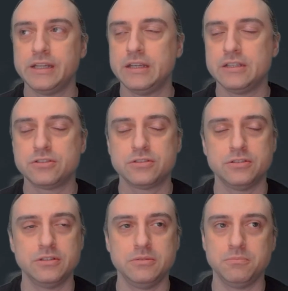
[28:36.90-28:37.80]
It
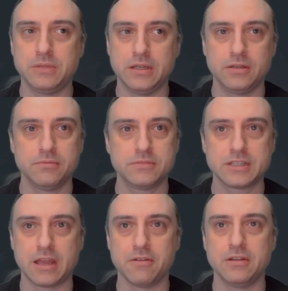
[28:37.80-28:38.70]
shouldn't be
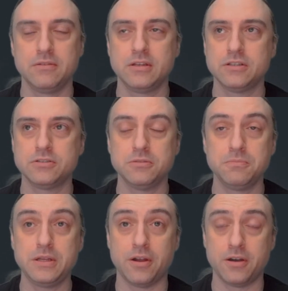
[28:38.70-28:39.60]
scary. It
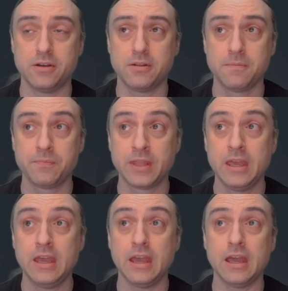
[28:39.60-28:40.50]
shouldn't be hard.
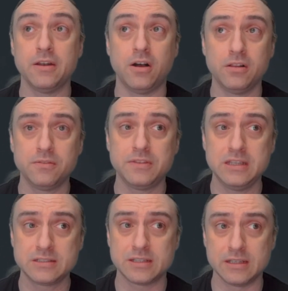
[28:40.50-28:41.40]
And all of
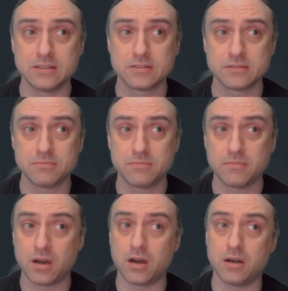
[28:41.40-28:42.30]
these things
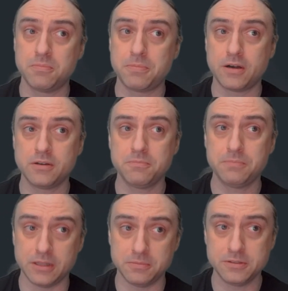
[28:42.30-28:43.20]
are part of
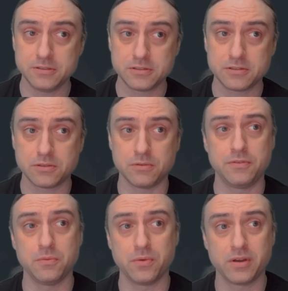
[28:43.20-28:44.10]
billables. So
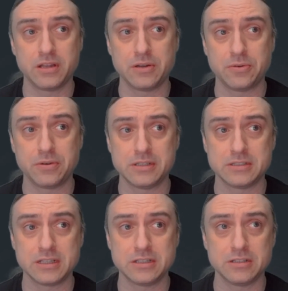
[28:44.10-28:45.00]
if you're working in an
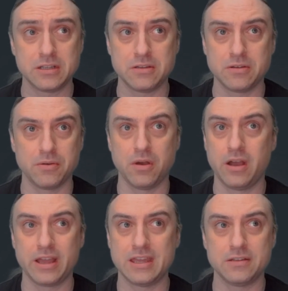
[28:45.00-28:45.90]
organization that you go,
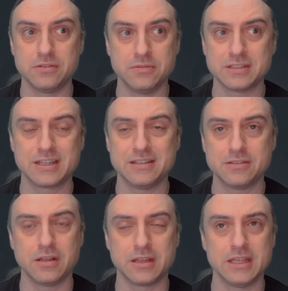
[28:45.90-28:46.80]
I can't do this,
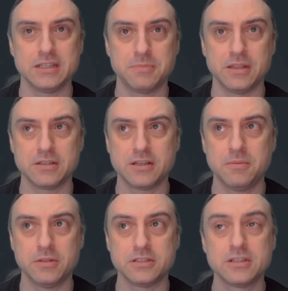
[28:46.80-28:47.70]
I can't spend the
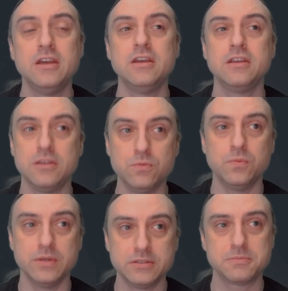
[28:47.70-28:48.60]
time on this, you
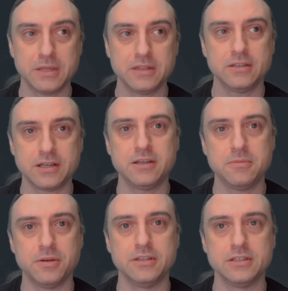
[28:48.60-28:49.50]
will spend the
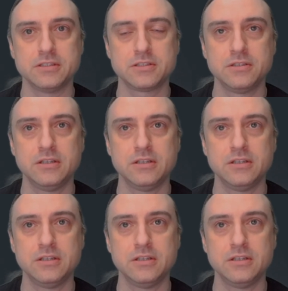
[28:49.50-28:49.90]
time on this.